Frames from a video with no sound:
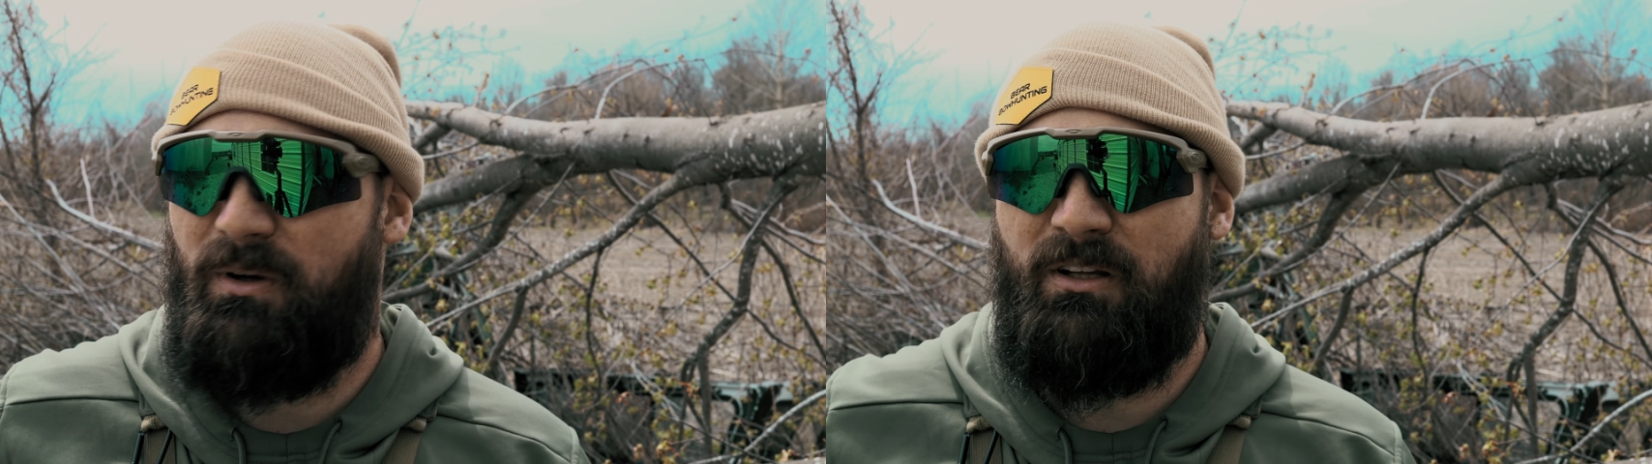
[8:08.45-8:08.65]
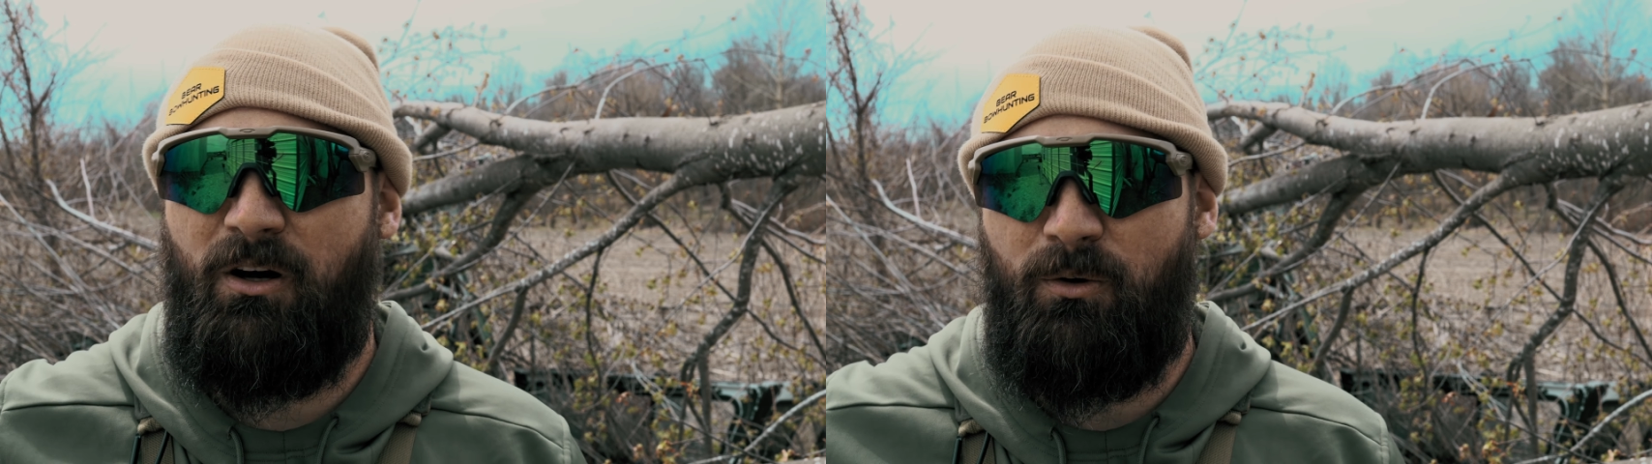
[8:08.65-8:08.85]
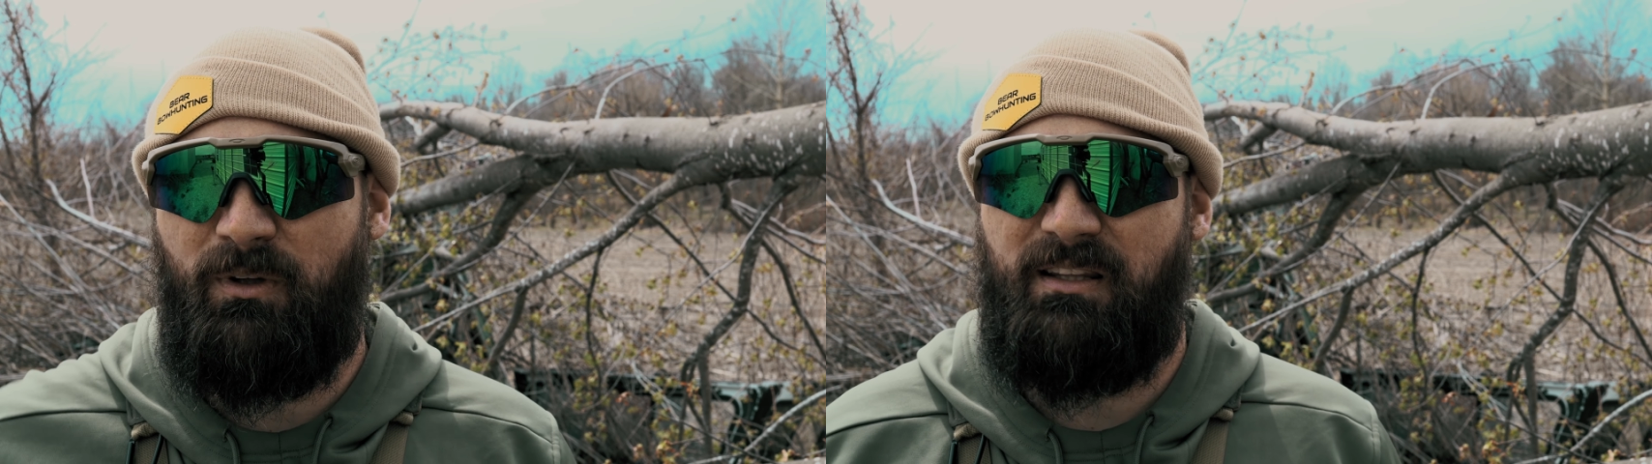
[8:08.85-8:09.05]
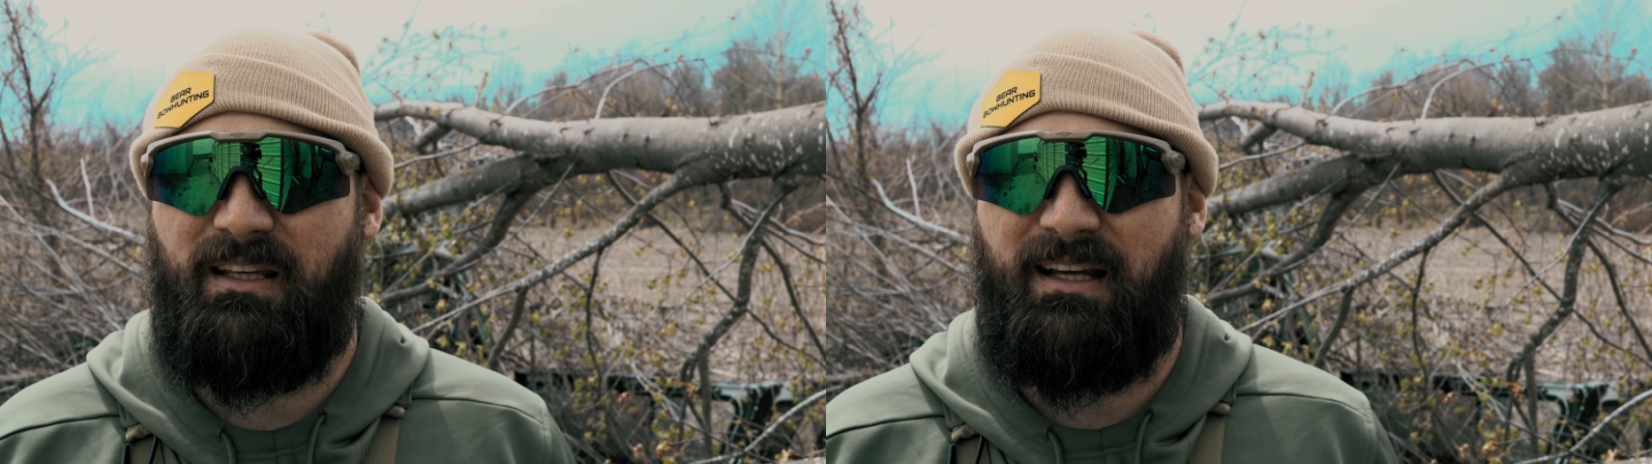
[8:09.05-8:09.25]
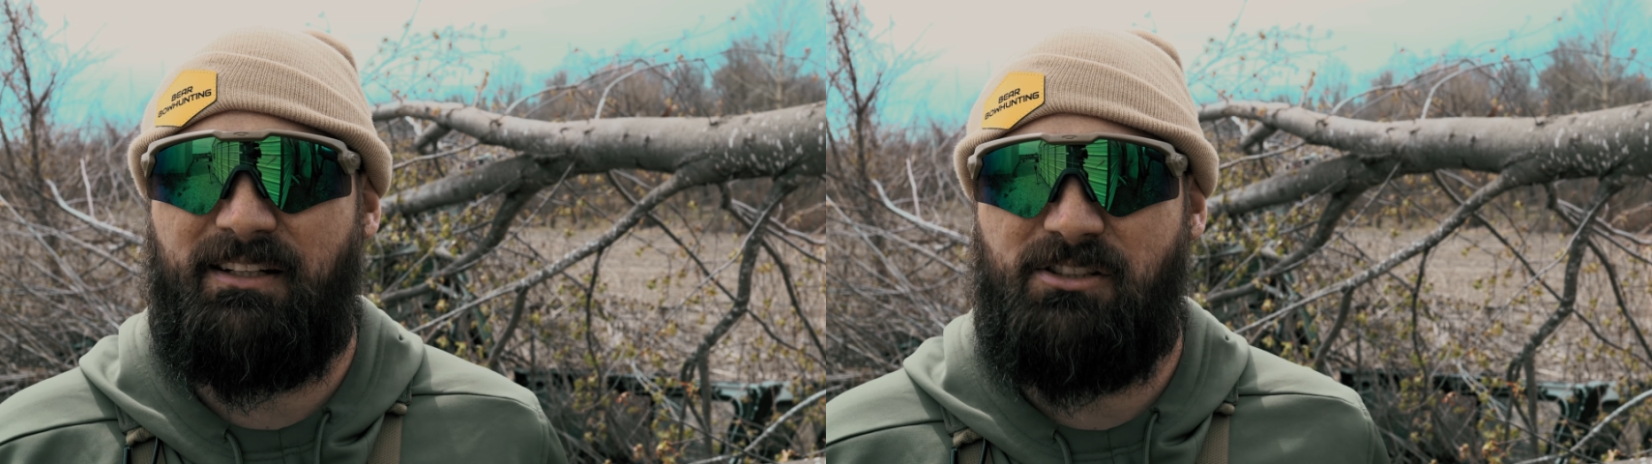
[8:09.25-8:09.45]
and the only
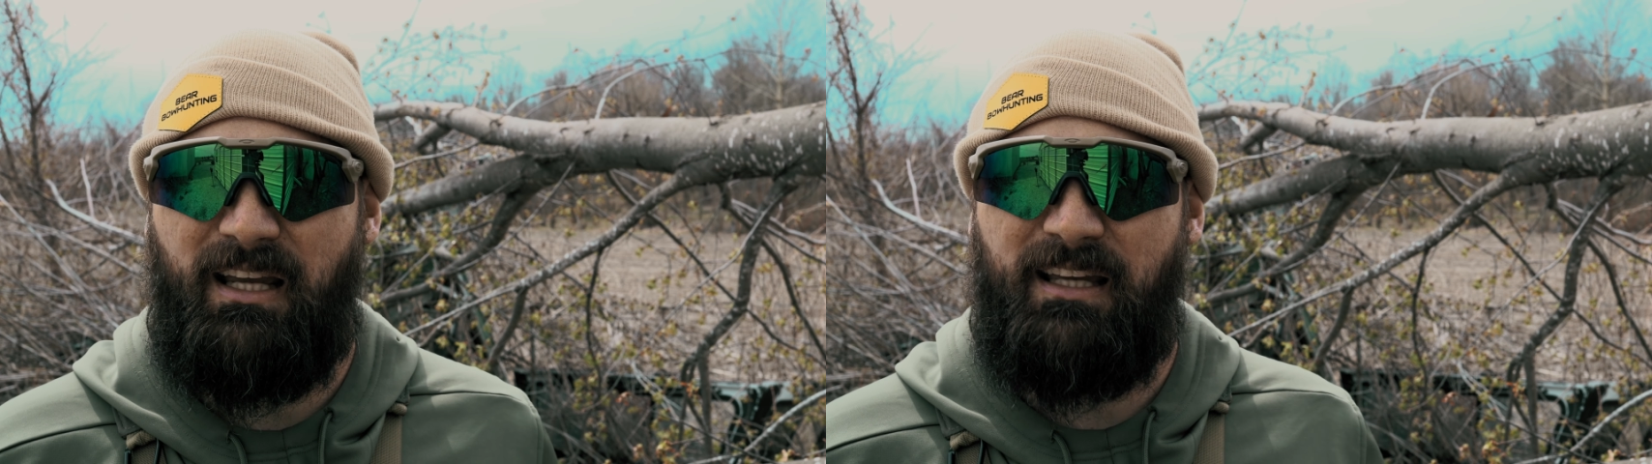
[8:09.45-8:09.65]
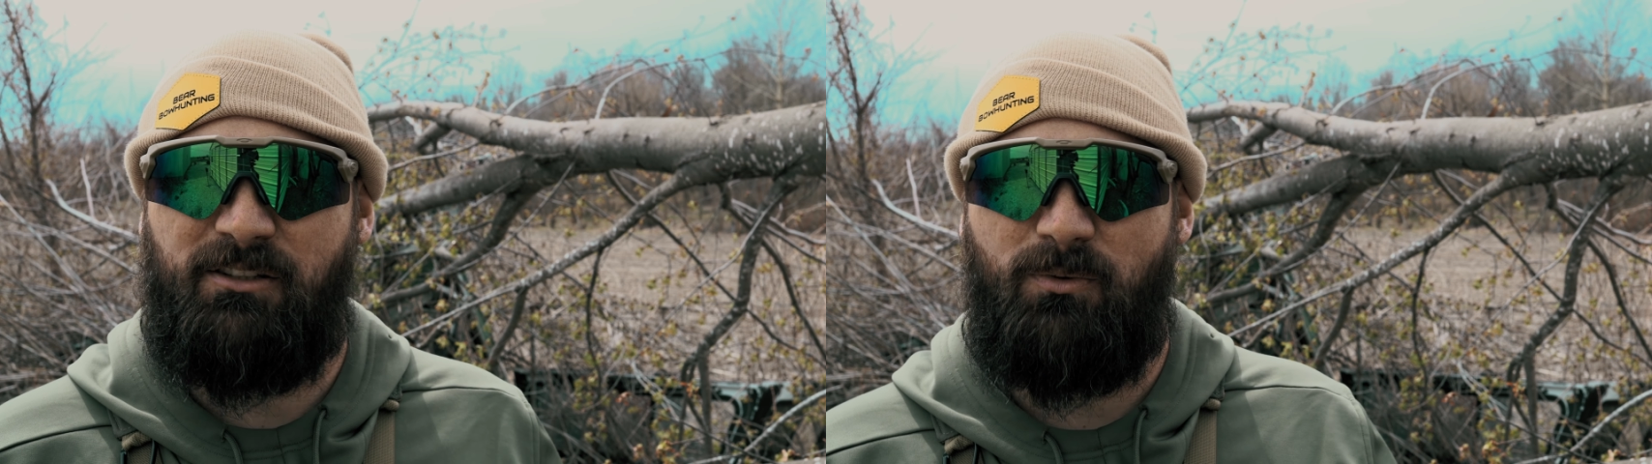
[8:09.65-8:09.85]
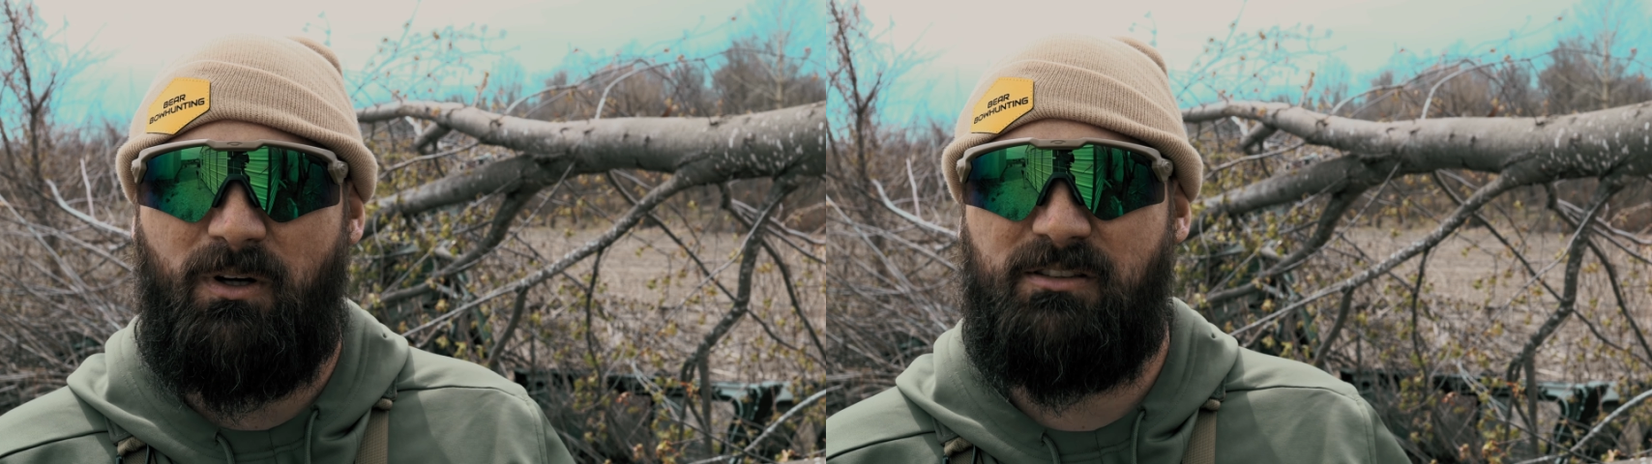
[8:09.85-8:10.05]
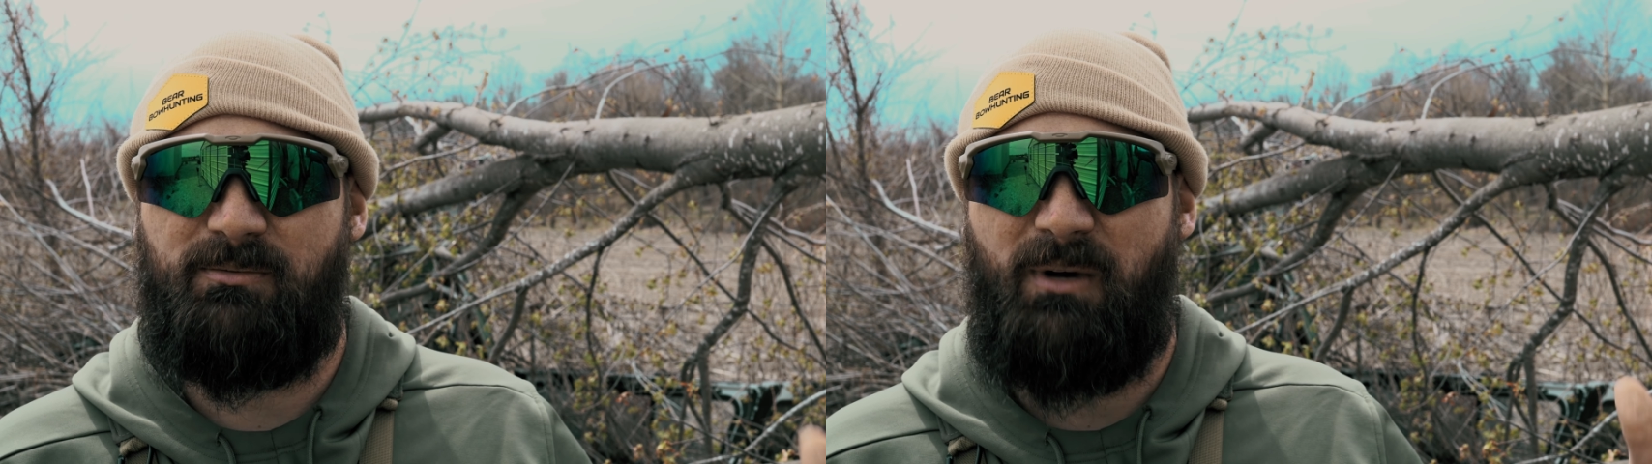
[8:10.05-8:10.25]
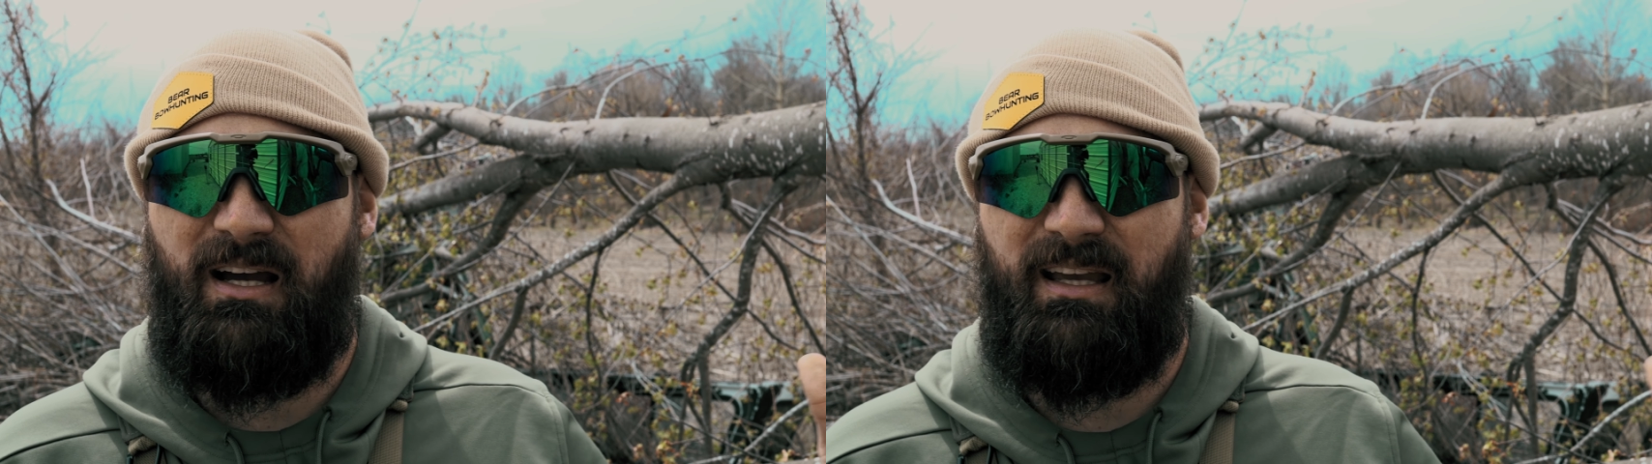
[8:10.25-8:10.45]
thing I changed was
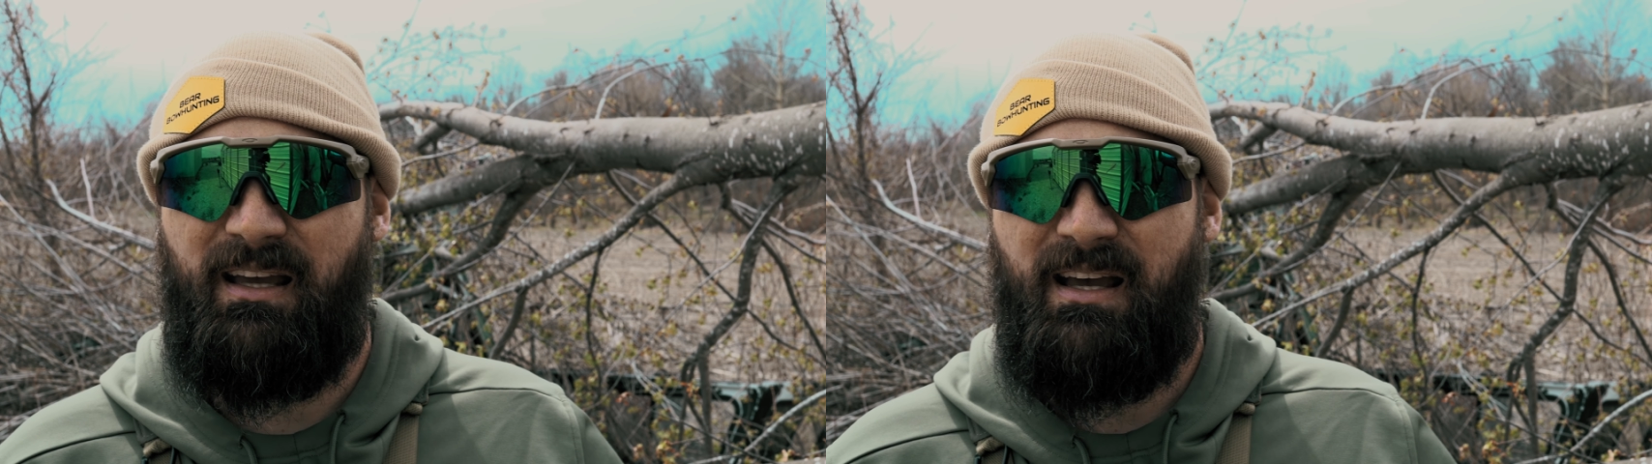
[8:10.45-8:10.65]
my